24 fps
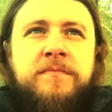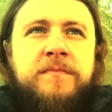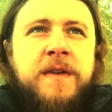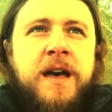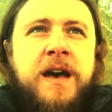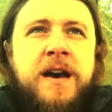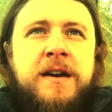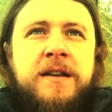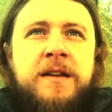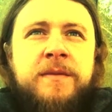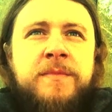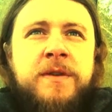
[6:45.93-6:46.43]

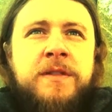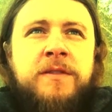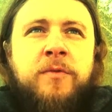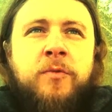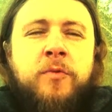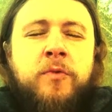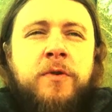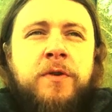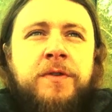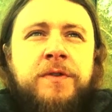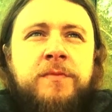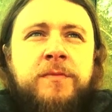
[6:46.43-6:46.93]
adam and the
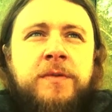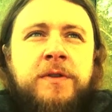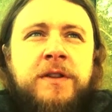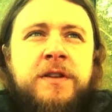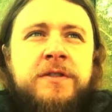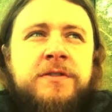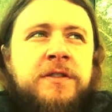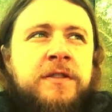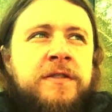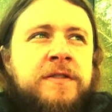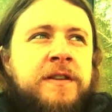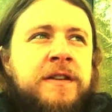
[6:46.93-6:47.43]
world and
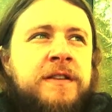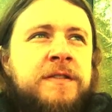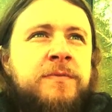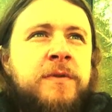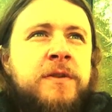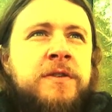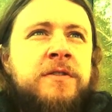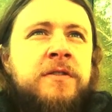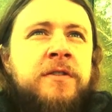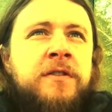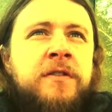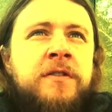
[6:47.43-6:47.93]
religion thinks
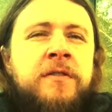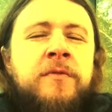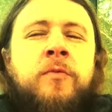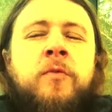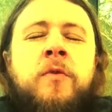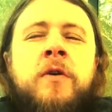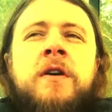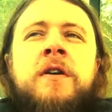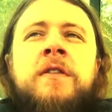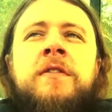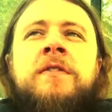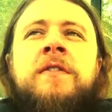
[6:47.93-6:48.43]
but you're
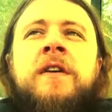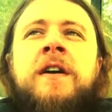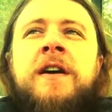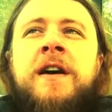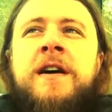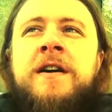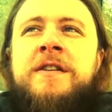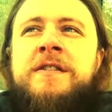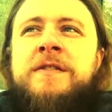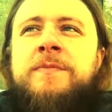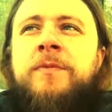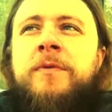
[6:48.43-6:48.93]
what the
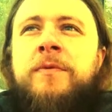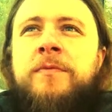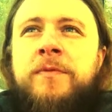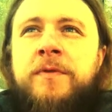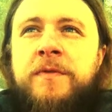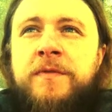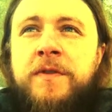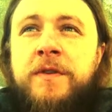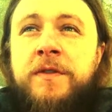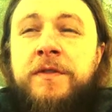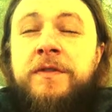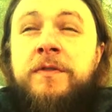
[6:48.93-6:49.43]
gospel
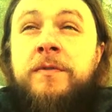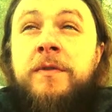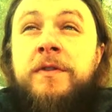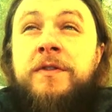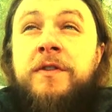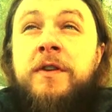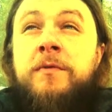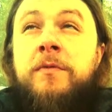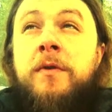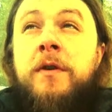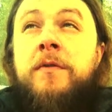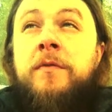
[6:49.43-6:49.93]
reveals to us
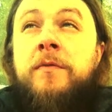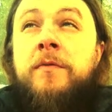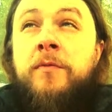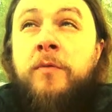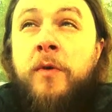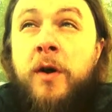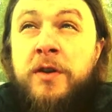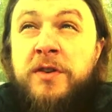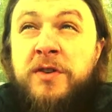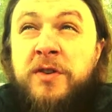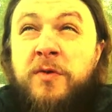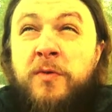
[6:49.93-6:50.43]
you're what,
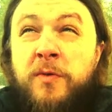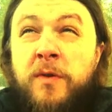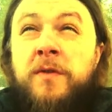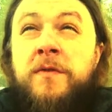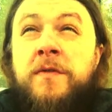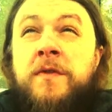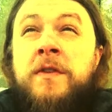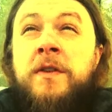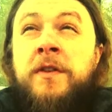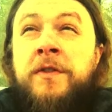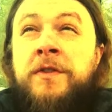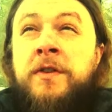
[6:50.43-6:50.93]
what you
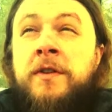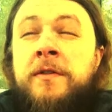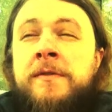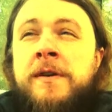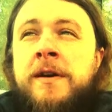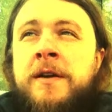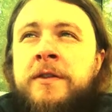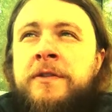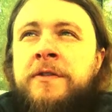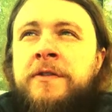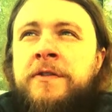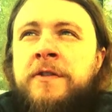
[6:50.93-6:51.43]
reveal to
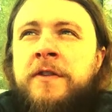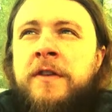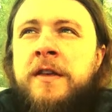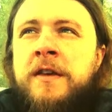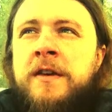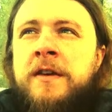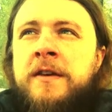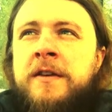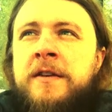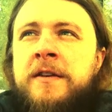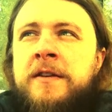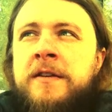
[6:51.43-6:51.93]
us
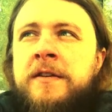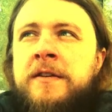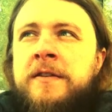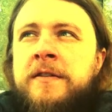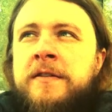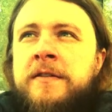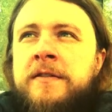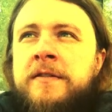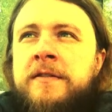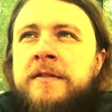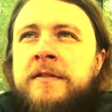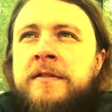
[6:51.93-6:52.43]

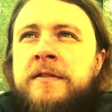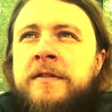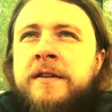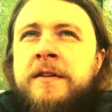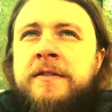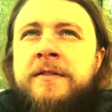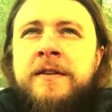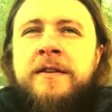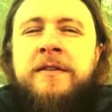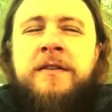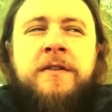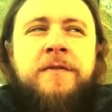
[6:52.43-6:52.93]
and i
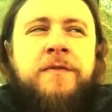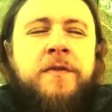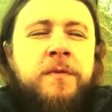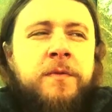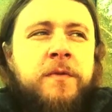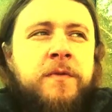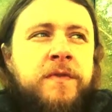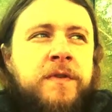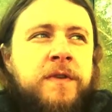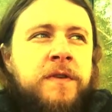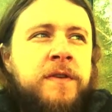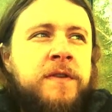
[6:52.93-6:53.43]
thank you for
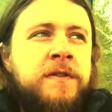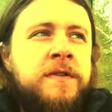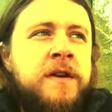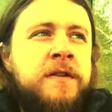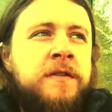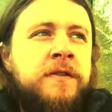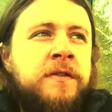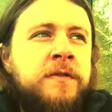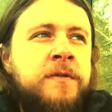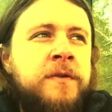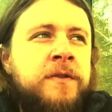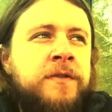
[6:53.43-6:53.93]
revealing that
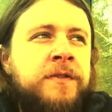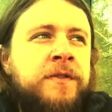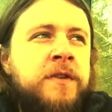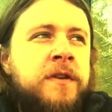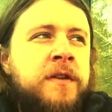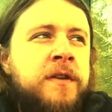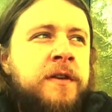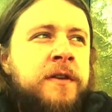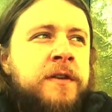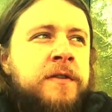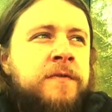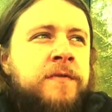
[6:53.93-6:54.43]
to us
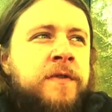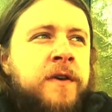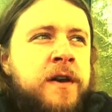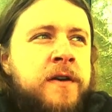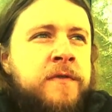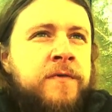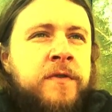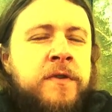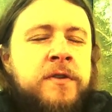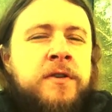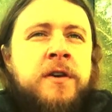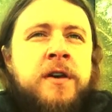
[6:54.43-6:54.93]
today and
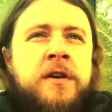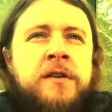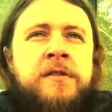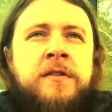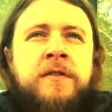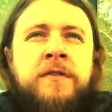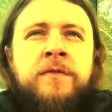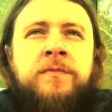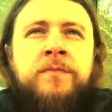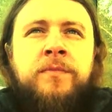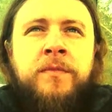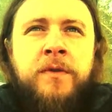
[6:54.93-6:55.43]
every day
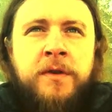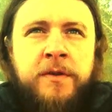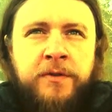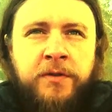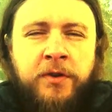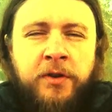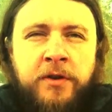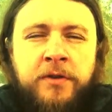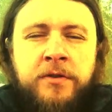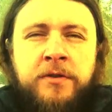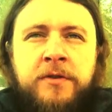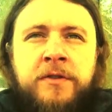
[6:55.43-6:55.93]
this
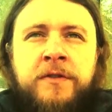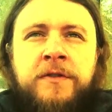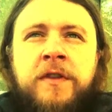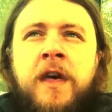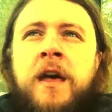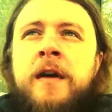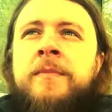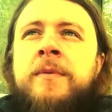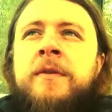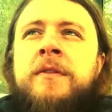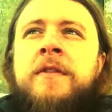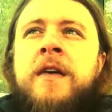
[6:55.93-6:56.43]
eternal
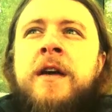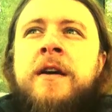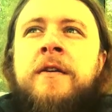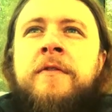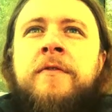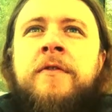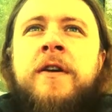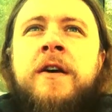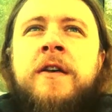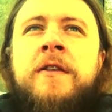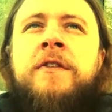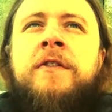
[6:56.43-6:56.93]
sabbath day of
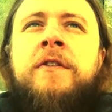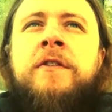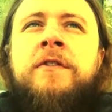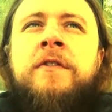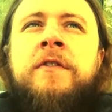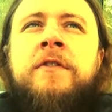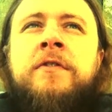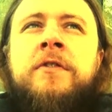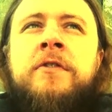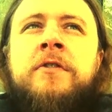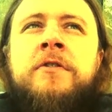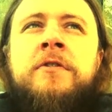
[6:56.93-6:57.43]
rest this
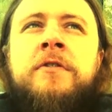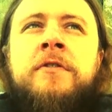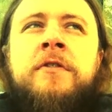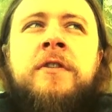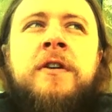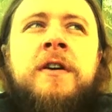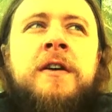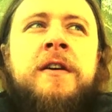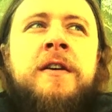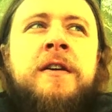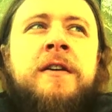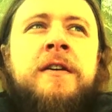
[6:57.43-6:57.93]
eternal
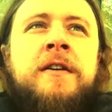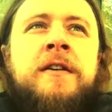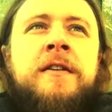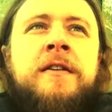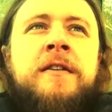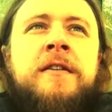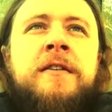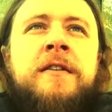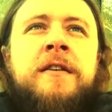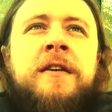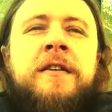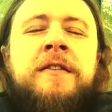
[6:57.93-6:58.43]

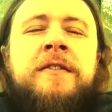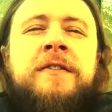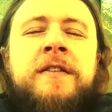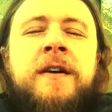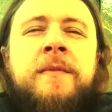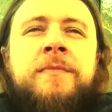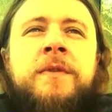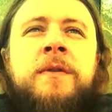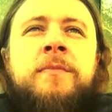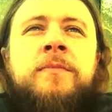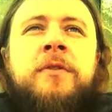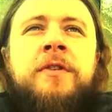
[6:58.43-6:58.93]

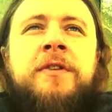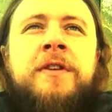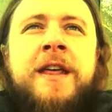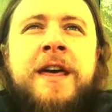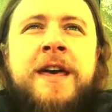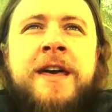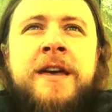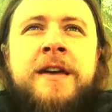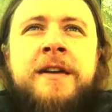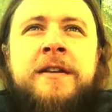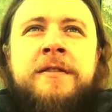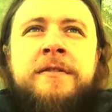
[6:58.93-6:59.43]
acceptable
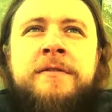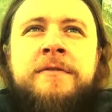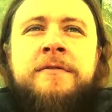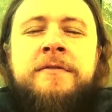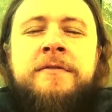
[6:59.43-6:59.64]
day